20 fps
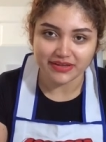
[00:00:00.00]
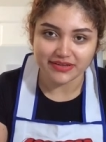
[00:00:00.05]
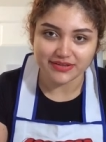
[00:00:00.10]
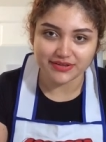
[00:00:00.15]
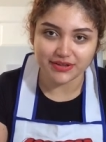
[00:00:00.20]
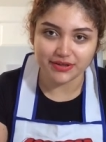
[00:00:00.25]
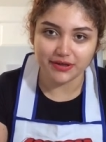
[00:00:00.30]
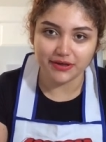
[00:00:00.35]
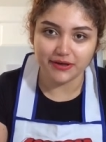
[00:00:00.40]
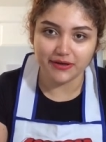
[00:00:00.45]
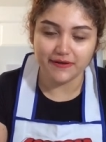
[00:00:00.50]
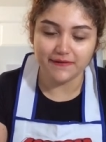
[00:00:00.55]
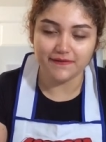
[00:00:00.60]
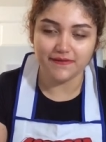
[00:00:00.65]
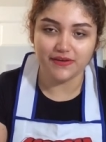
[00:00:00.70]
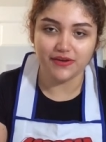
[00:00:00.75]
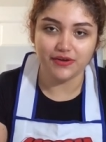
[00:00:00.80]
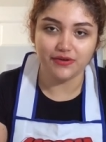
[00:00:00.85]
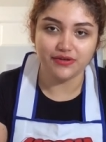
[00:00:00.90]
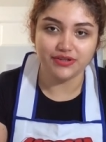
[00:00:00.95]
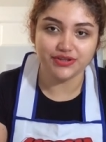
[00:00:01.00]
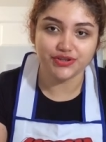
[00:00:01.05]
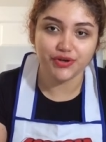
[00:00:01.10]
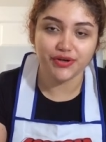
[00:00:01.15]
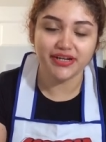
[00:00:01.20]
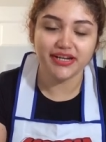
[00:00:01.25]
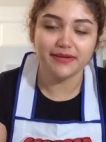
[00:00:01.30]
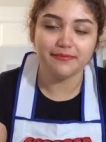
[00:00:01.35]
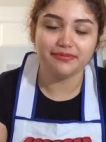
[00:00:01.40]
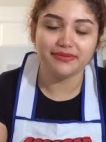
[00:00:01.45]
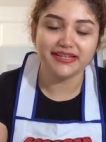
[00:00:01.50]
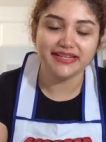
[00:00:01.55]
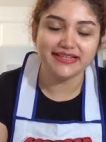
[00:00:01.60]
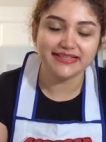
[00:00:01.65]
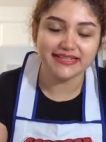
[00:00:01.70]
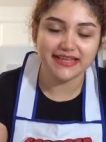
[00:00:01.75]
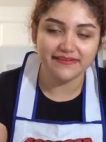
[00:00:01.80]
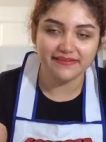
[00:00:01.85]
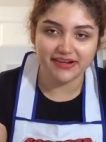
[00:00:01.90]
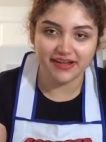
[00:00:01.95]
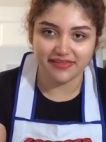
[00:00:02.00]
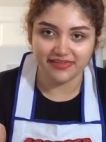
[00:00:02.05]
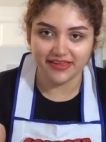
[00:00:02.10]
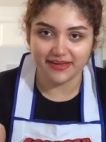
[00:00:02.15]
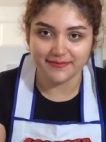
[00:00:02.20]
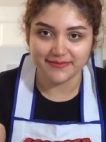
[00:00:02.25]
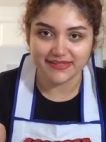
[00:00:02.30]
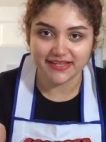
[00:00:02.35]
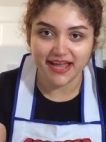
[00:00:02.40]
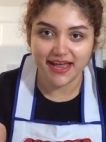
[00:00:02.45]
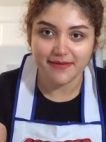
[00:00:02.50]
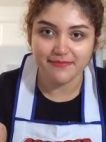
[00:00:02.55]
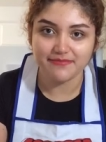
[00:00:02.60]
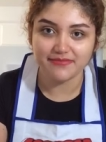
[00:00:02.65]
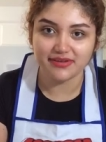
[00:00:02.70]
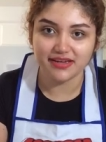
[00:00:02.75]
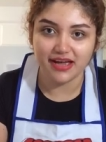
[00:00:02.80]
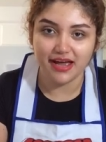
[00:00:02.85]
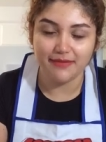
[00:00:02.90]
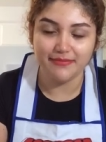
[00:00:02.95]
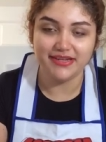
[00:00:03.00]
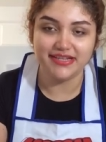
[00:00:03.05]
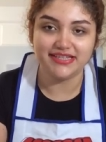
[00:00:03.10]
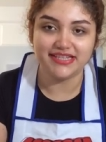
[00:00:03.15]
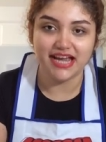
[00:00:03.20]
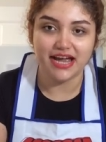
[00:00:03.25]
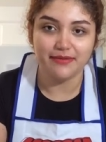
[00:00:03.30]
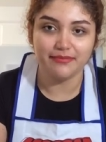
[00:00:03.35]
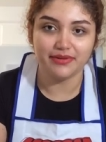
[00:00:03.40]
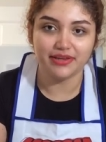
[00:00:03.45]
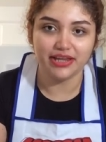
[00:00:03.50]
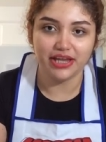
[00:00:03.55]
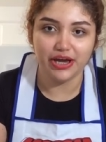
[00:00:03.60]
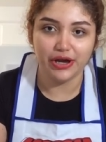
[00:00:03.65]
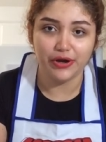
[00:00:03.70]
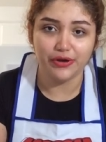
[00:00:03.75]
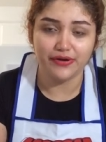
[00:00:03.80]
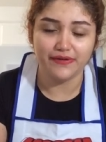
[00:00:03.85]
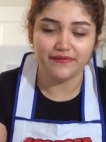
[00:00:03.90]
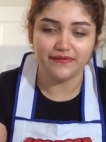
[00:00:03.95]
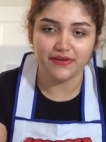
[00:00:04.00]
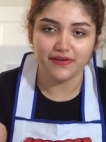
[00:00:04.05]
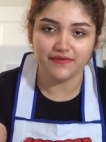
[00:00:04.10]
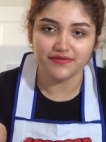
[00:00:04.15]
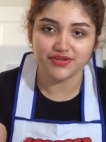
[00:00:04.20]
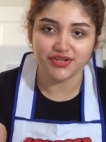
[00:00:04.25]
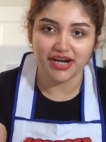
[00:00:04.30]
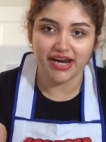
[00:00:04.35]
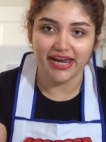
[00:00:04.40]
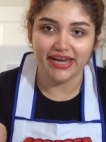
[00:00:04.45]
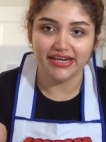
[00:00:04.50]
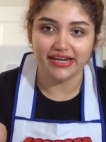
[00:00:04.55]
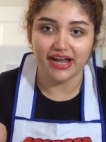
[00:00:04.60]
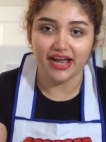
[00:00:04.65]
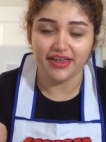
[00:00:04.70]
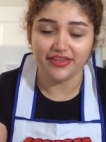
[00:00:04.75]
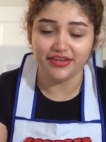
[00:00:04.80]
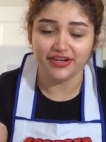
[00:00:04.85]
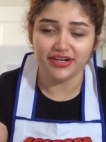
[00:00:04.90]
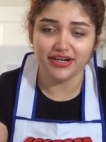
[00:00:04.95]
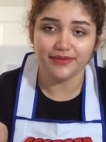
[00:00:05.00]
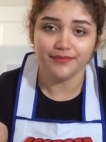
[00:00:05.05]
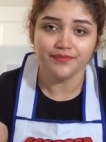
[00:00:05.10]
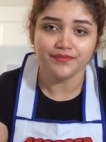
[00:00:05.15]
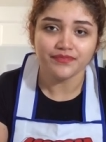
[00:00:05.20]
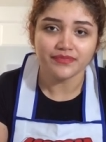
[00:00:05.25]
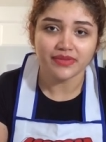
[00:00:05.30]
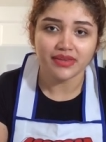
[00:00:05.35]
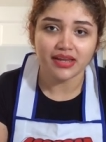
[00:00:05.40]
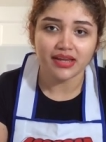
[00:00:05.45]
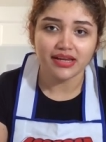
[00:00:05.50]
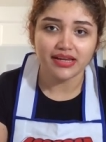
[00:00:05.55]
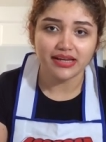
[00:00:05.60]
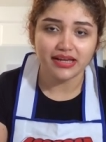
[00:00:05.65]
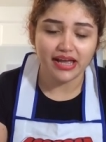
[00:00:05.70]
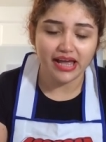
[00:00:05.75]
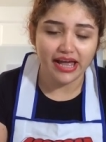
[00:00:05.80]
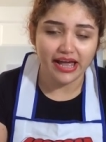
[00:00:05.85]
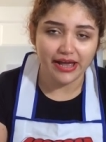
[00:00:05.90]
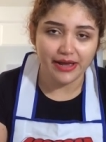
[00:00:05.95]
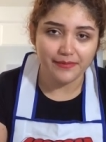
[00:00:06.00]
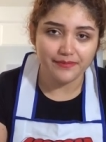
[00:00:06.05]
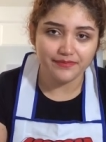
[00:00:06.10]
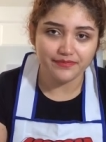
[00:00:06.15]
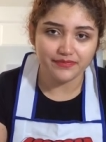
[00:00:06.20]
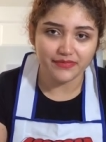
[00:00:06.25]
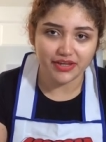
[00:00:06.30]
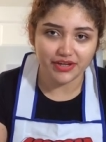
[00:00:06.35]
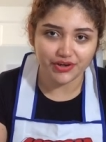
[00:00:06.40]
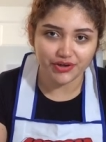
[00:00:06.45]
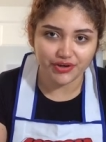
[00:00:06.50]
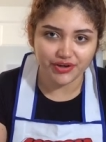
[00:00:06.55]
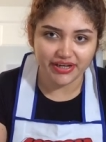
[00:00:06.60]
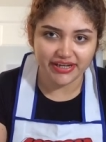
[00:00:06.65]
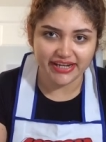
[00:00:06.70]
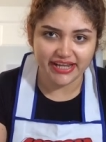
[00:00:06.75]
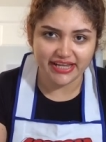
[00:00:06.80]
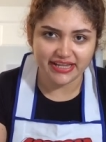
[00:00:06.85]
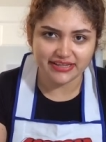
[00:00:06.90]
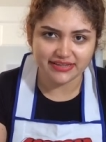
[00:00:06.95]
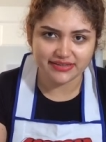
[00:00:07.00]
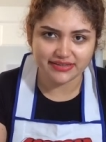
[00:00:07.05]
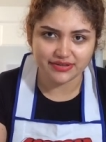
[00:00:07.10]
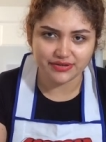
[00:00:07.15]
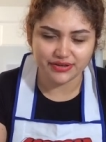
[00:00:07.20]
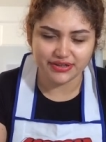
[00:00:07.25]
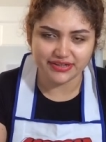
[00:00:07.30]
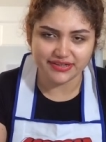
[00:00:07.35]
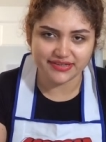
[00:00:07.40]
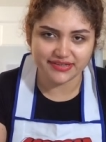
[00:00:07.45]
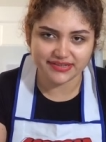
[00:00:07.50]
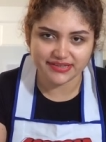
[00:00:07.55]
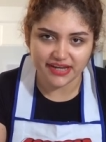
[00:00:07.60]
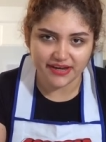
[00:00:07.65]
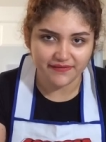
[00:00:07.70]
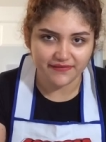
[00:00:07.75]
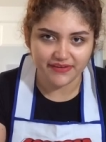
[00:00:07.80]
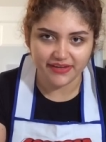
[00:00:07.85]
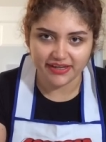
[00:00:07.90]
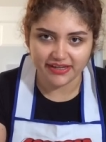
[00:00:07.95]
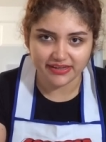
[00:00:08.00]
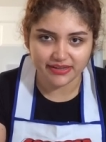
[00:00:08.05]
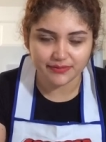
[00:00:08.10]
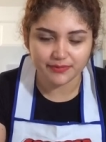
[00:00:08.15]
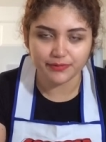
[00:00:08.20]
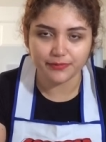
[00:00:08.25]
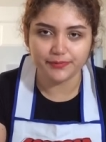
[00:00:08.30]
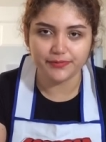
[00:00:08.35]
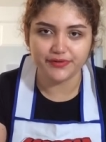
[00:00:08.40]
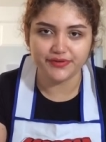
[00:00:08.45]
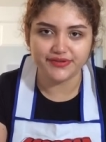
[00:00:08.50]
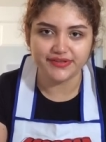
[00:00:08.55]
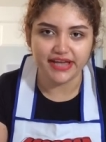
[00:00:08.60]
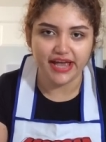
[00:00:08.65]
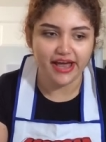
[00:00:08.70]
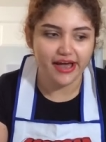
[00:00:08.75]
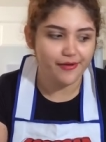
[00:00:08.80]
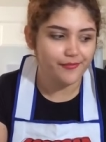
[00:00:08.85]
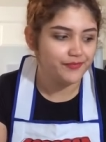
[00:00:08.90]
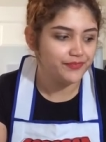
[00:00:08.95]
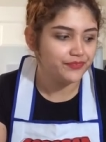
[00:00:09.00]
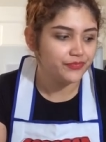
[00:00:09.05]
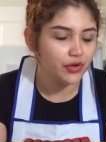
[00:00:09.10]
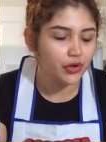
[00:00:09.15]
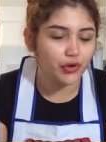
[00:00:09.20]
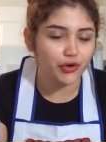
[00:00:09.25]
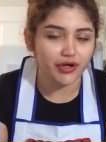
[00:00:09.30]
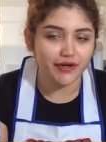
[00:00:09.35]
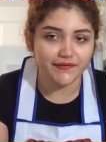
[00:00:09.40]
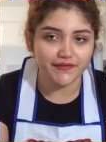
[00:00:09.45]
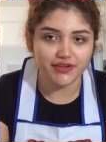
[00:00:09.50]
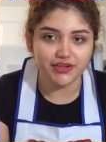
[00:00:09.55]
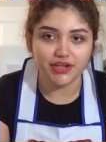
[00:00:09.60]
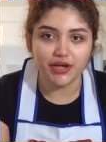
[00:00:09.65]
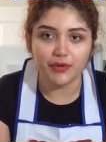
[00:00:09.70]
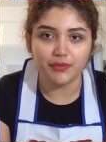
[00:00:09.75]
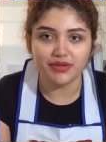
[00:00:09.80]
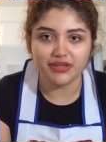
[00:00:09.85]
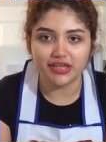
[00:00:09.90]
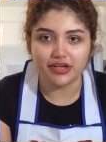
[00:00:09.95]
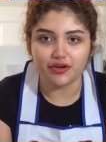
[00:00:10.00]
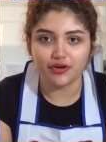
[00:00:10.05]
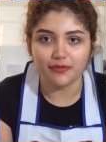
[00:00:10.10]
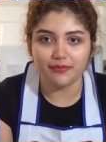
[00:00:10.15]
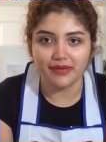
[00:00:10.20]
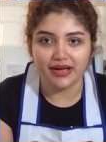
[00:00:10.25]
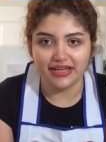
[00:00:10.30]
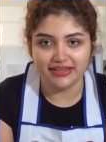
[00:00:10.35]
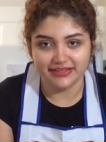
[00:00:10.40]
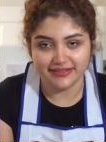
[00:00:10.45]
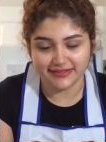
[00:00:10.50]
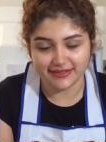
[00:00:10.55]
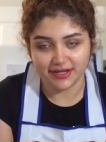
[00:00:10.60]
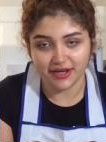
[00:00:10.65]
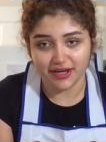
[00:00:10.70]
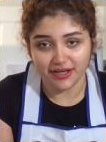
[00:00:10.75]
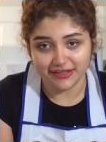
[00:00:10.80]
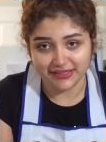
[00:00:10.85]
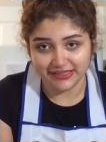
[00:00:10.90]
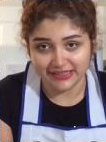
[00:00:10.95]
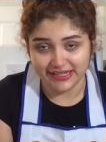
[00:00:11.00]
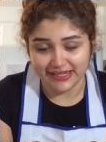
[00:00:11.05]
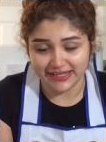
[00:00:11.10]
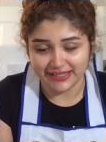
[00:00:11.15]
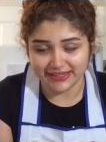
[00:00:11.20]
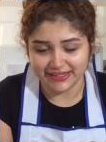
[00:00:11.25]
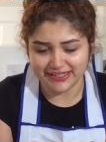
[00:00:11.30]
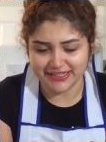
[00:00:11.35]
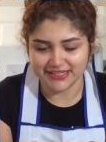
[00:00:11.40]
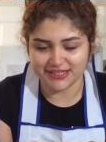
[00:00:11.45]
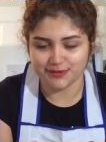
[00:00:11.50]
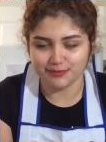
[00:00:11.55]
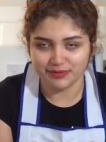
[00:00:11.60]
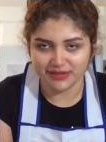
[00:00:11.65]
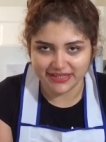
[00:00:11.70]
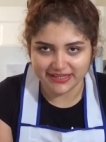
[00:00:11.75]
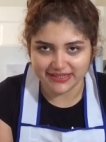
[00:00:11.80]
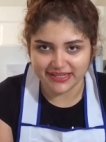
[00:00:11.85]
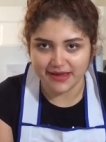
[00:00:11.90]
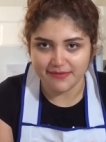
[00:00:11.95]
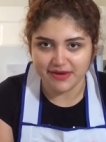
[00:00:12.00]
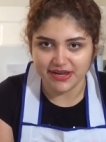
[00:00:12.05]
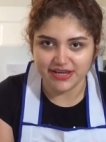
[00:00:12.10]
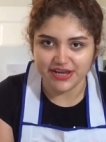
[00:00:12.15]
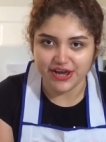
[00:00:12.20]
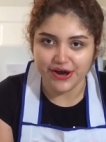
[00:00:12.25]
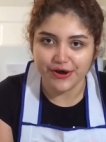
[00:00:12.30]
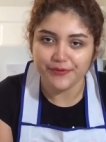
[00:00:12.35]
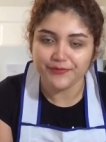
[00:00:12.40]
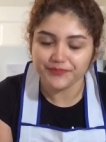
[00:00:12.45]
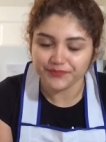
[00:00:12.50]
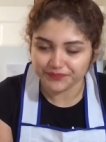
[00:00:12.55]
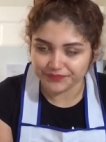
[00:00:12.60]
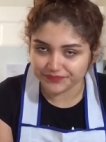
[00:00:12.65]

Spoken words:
So if you enjoyed it, please give it a thumbs up. Comment down below if you've tried other ingredients or stuffing in the pupusa, or if you know what the comal is called in English, please let me know.